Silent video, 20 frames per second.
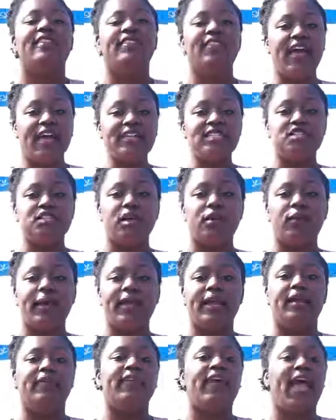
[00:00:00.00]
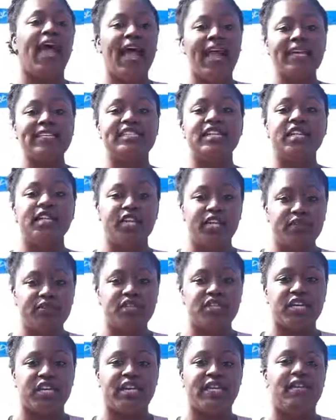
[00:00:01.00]
then start working on the
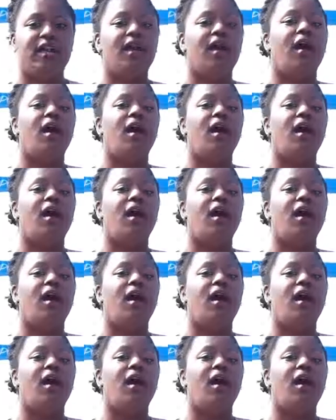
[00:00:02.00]
execution